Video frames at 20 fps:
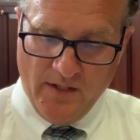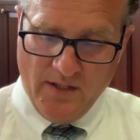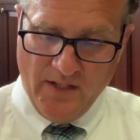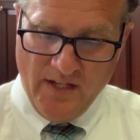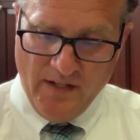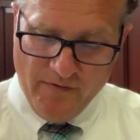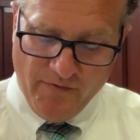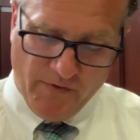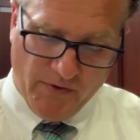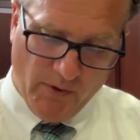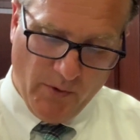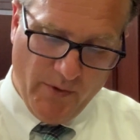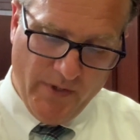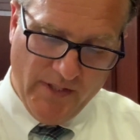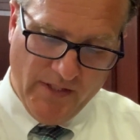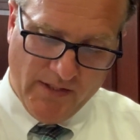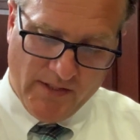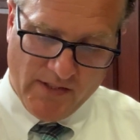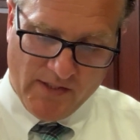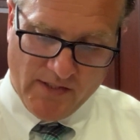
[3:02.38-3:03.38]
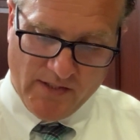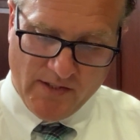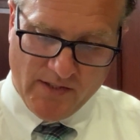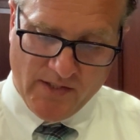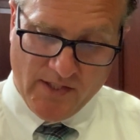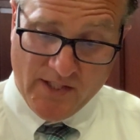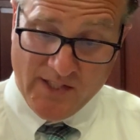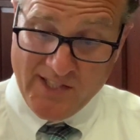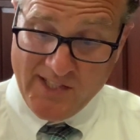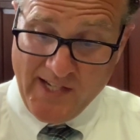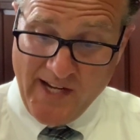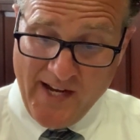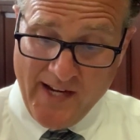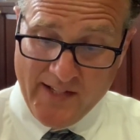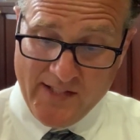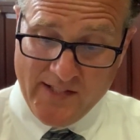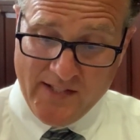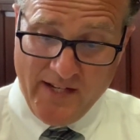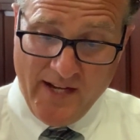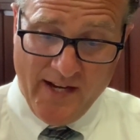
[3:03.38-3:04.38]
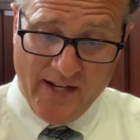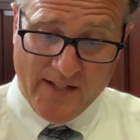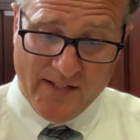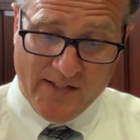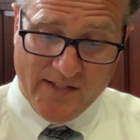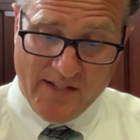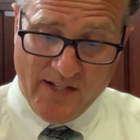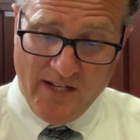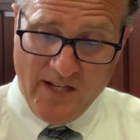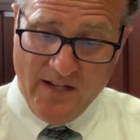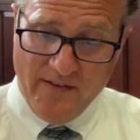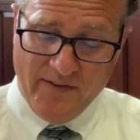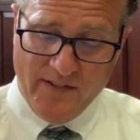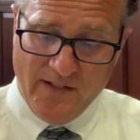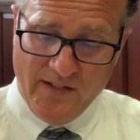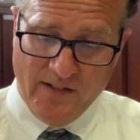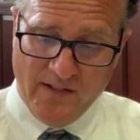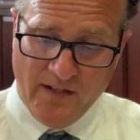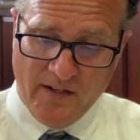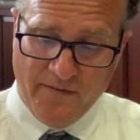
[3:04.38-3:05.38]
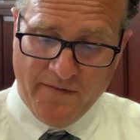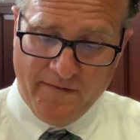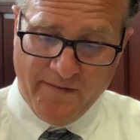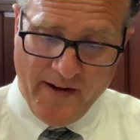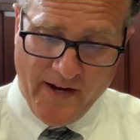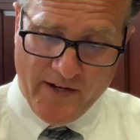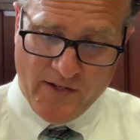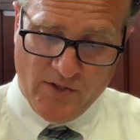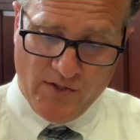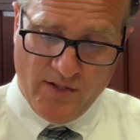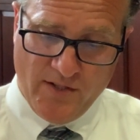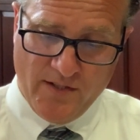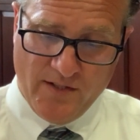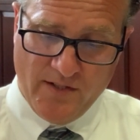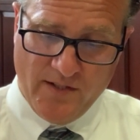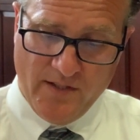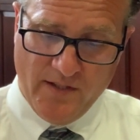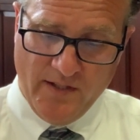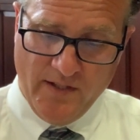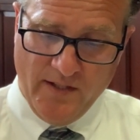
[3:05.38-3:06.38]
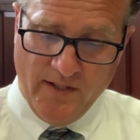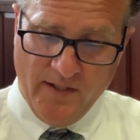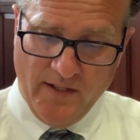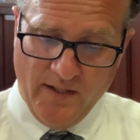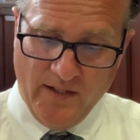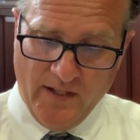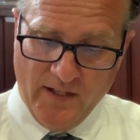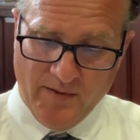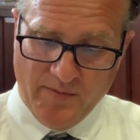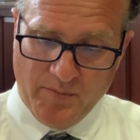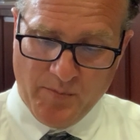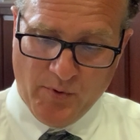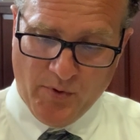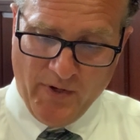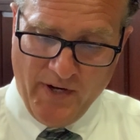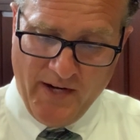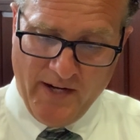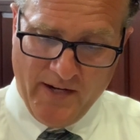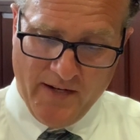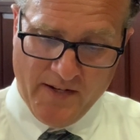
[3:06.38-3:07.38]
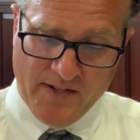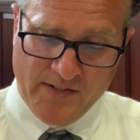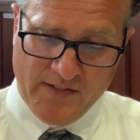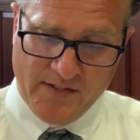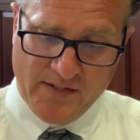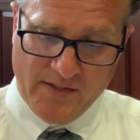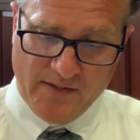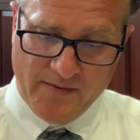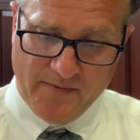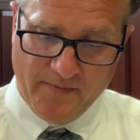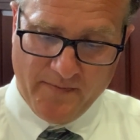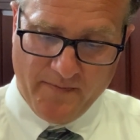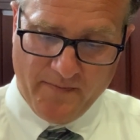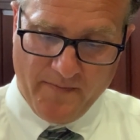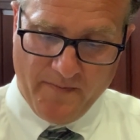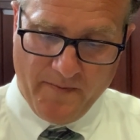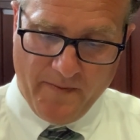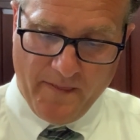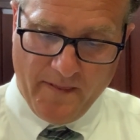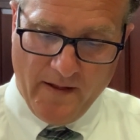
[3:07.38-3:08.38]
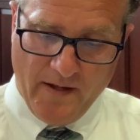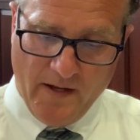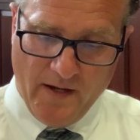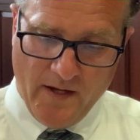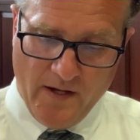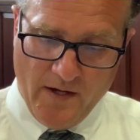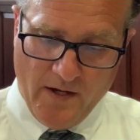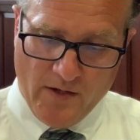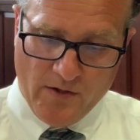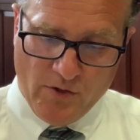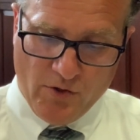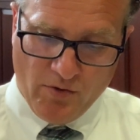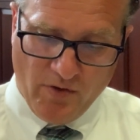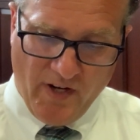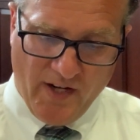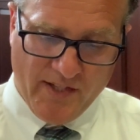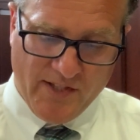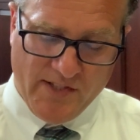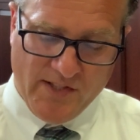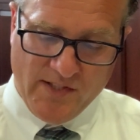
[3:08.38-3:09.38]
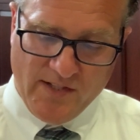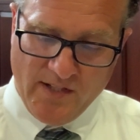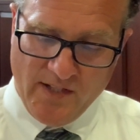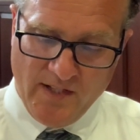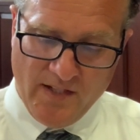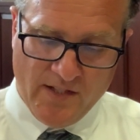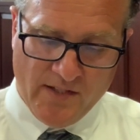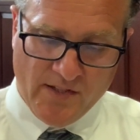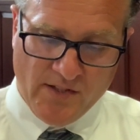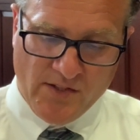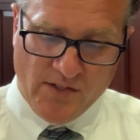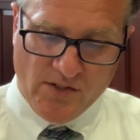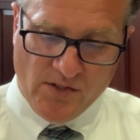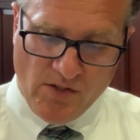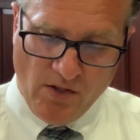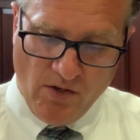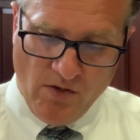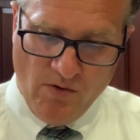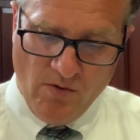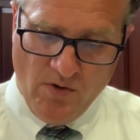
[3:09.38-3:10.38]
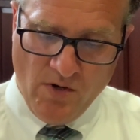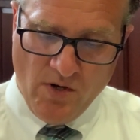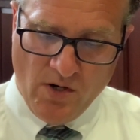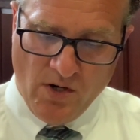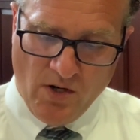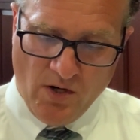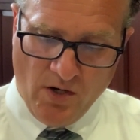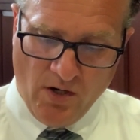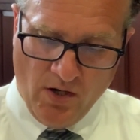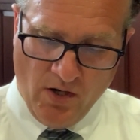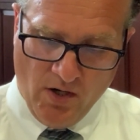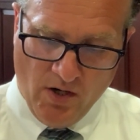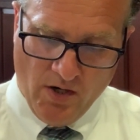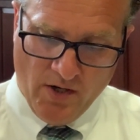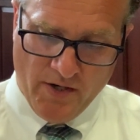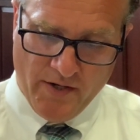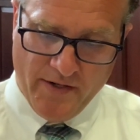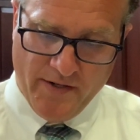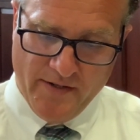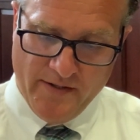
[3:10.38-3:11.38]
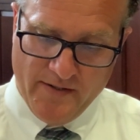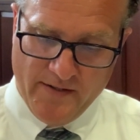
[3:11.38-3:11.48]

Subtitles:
Influence, success, yes, even affection and praise. Trust is so hard